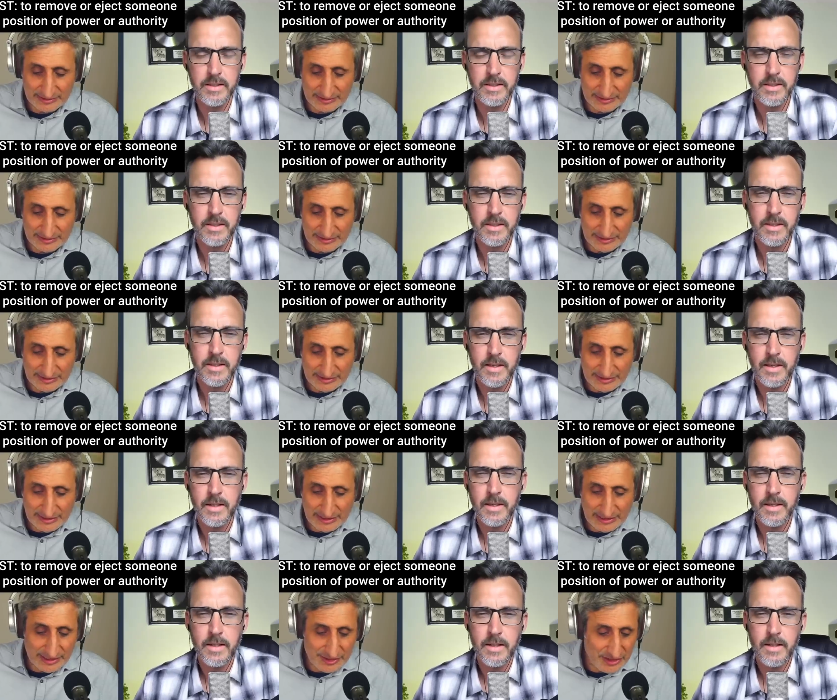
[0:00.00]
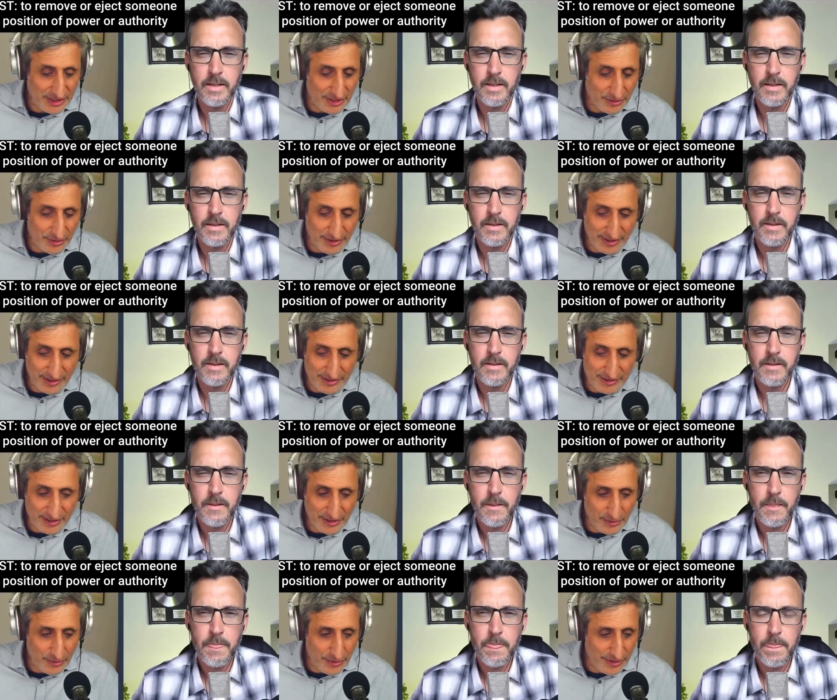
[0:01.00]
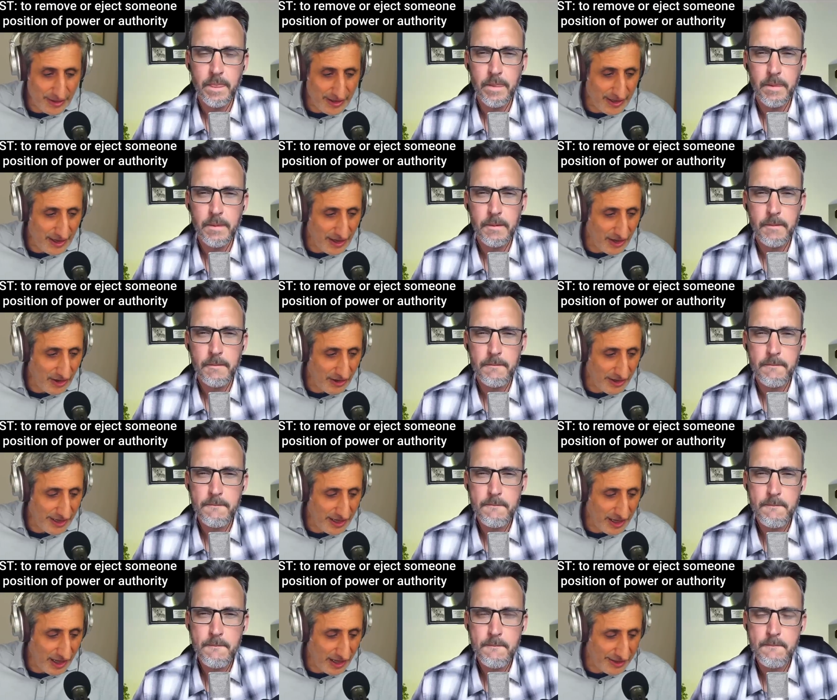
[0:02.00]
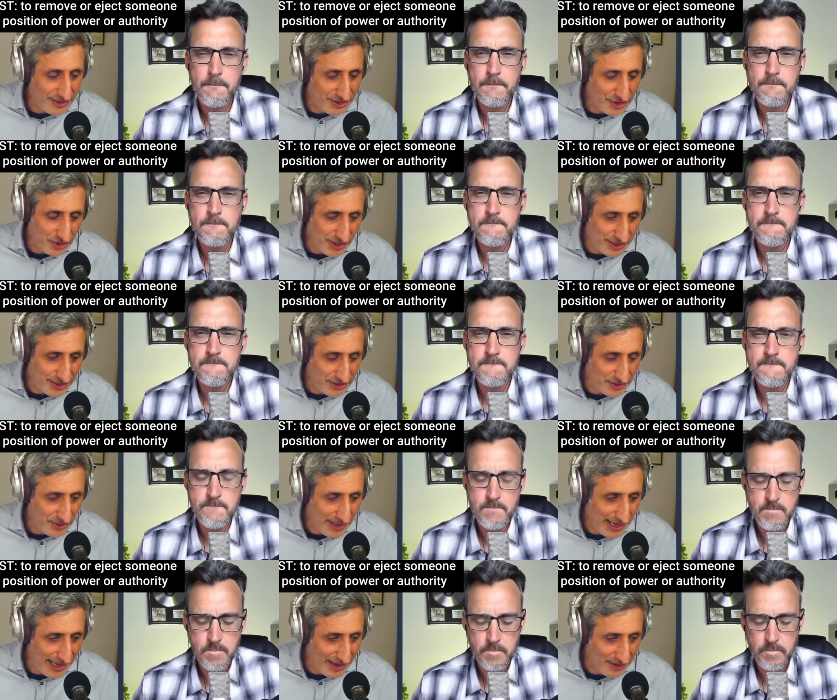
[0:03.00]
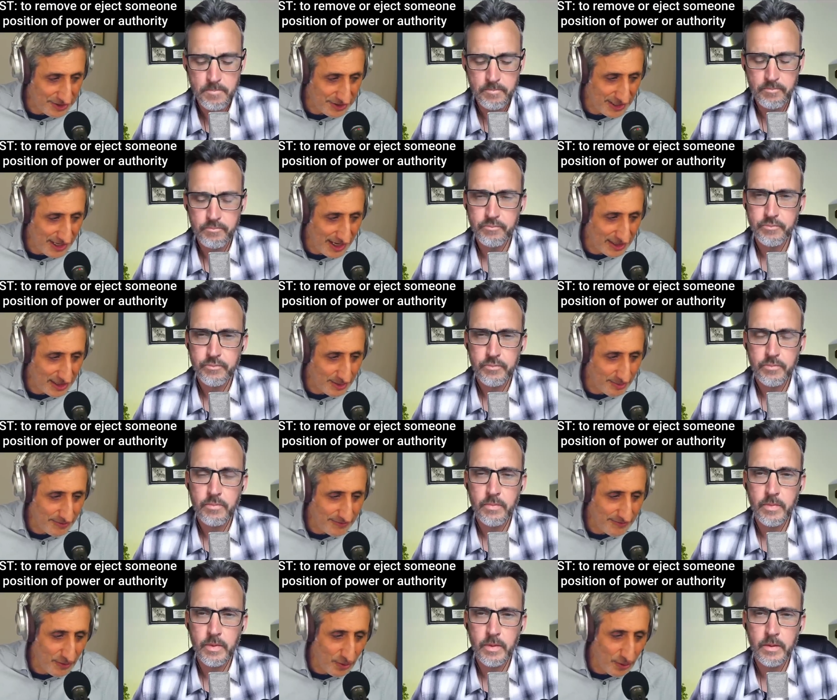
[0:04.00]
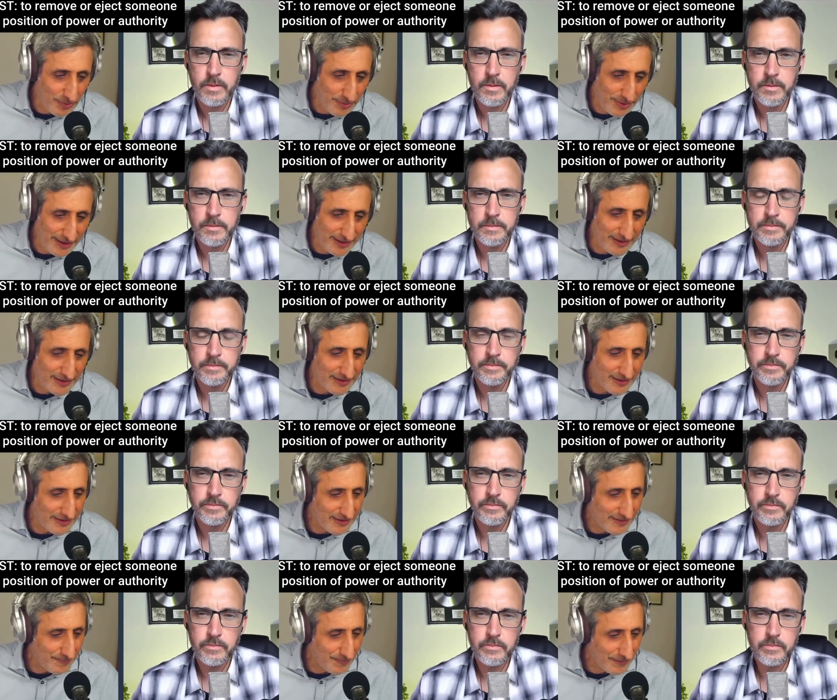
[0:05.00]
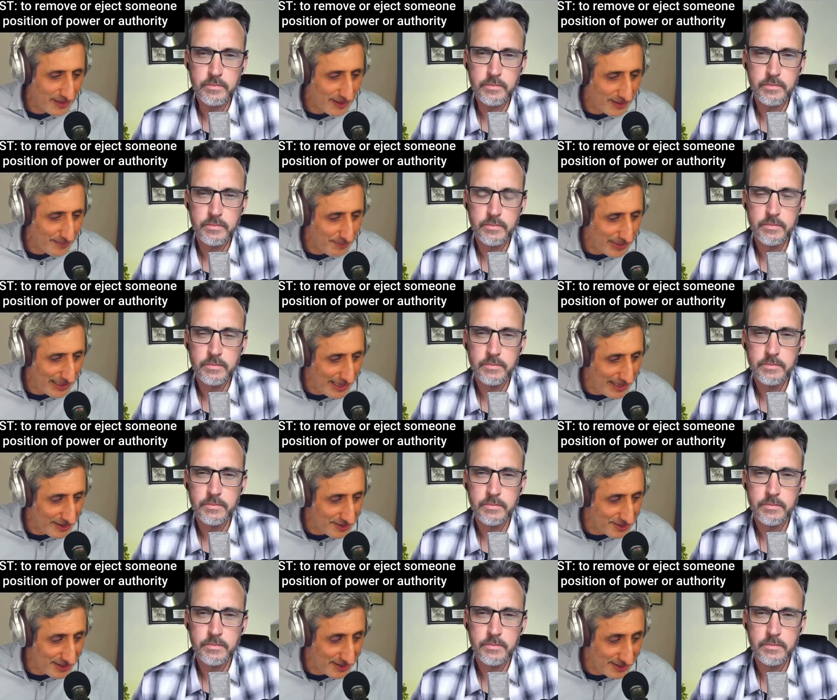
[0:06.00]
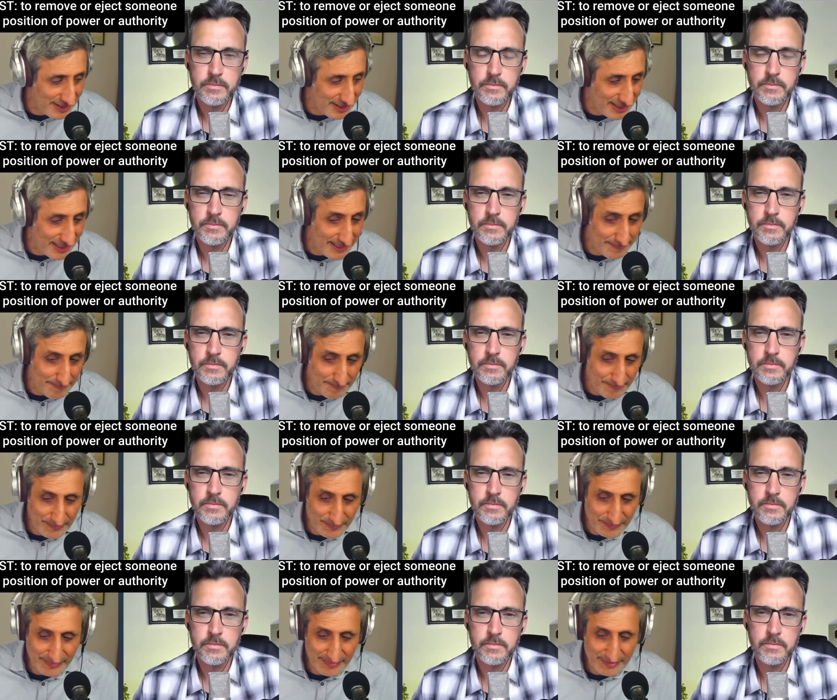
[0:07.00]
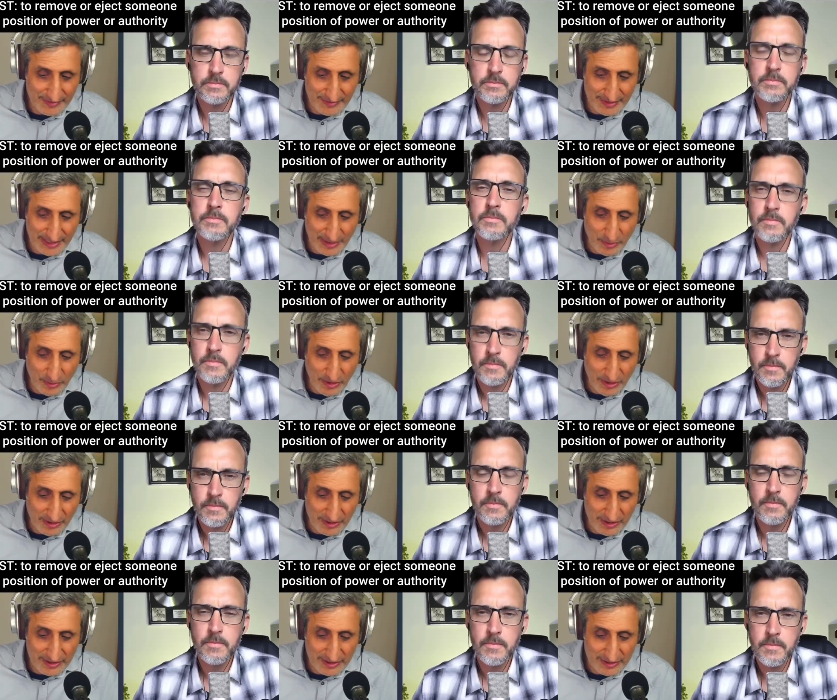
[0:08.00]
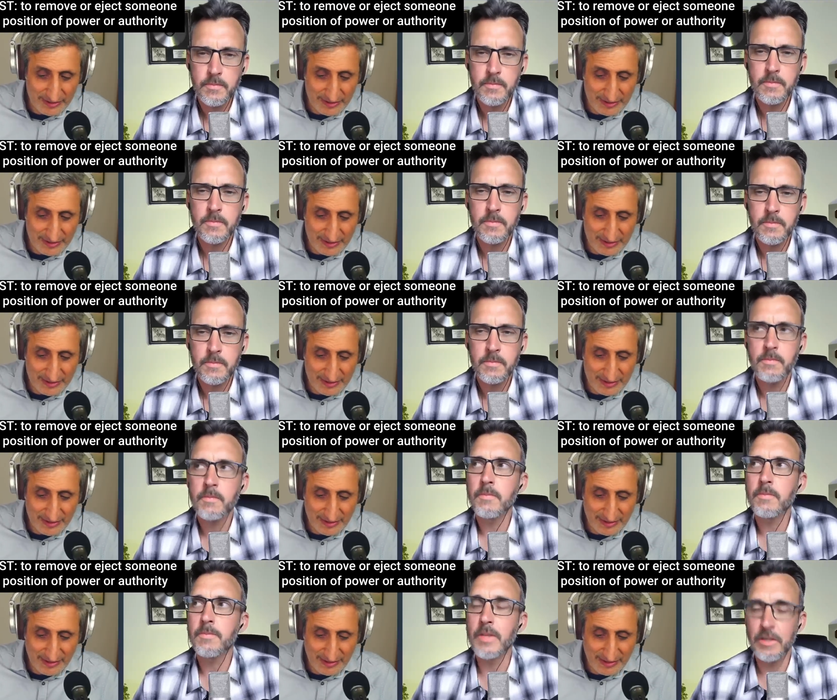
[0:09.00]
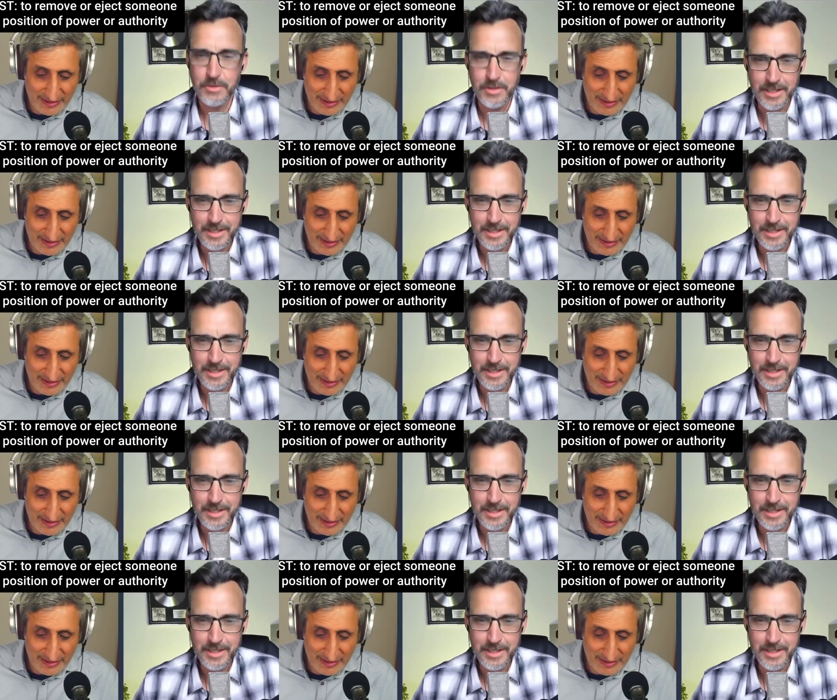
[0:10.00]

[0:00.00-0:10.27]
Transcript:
Speaker 1: guess. Uh, so, the, so the oligarch is trying to oust the underperforming uh, players in the team. Would that work? No,